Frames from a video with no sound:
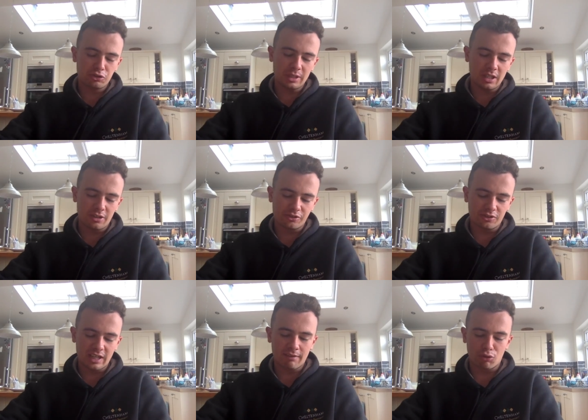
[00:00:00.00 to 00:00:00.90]
to be honest,
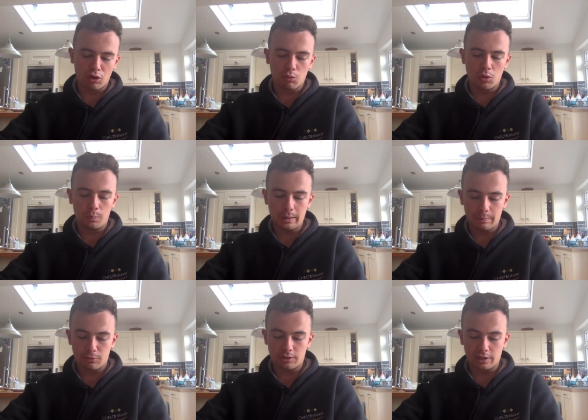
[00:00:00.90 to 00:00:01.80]
and therefore I won't be
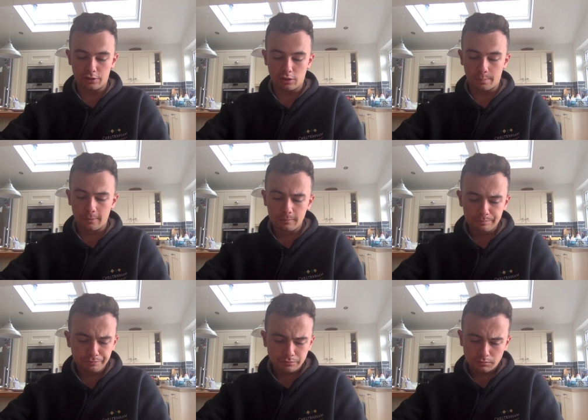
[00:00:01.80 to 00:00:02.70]
putting it up.
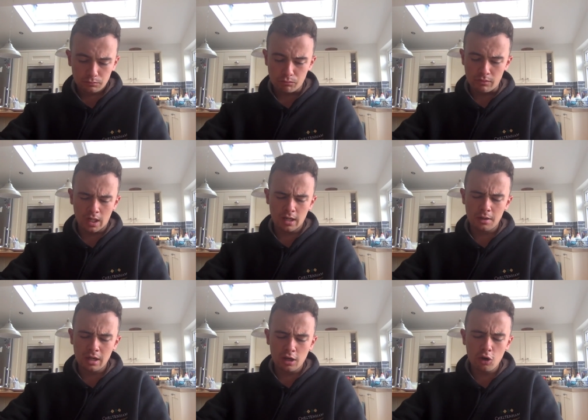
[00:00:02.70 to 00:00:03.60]

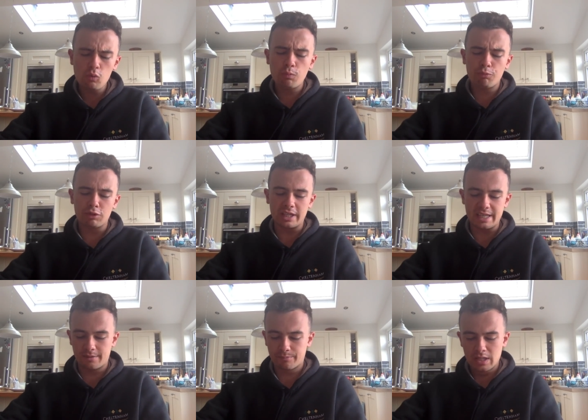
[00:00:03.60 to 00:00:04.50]

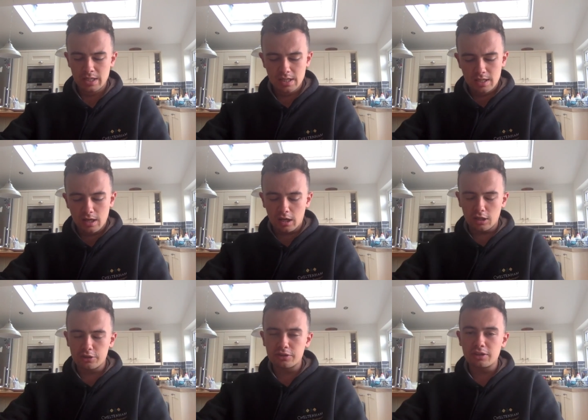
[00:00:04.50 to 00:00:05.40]
Hopefully, a
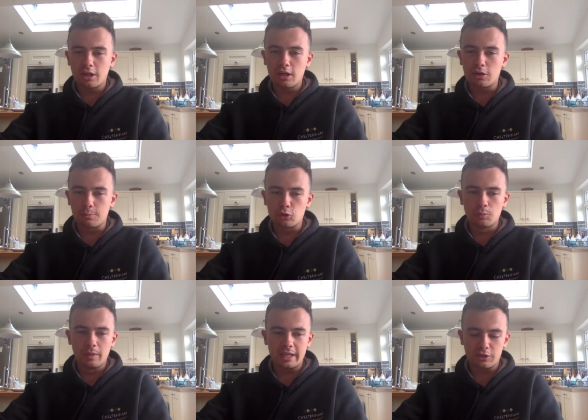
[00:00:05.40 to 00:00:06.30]
lot of a lot of
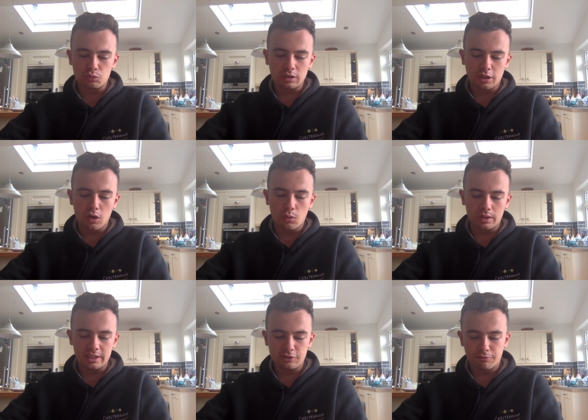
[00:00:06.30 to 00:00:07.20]
bookmakers will go
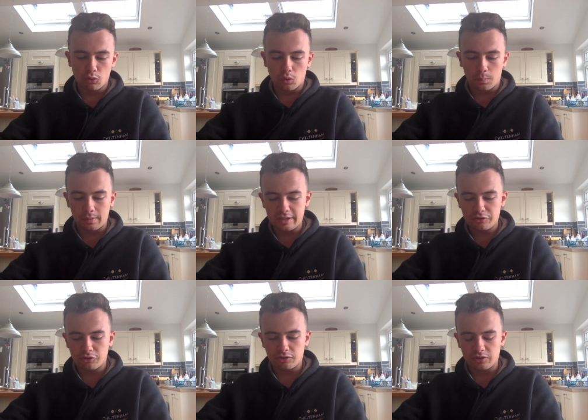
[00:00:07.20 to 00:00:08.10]
at least four
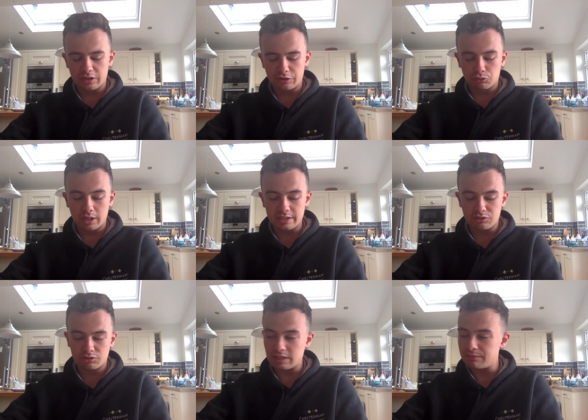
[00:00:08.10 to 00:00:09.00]
places in this
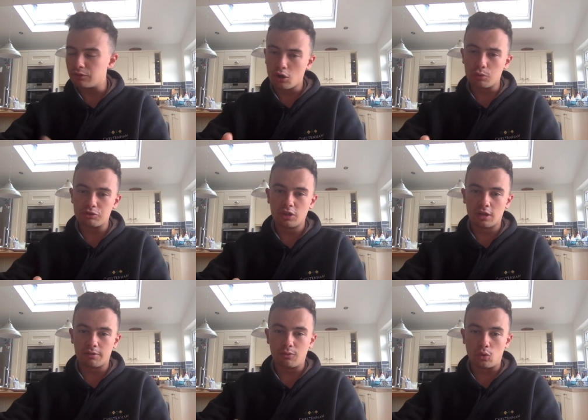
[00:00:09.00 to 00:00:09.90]
race, even though it's
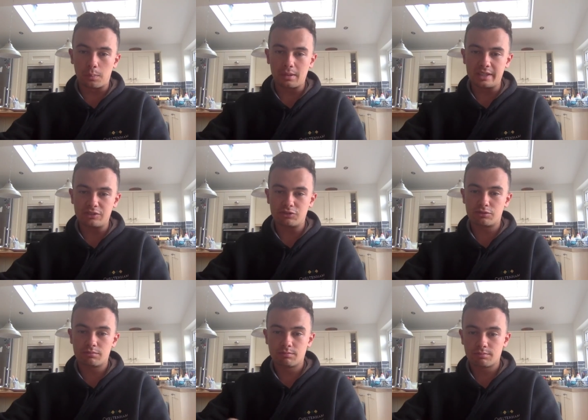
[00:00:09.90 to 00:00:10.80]
not a four place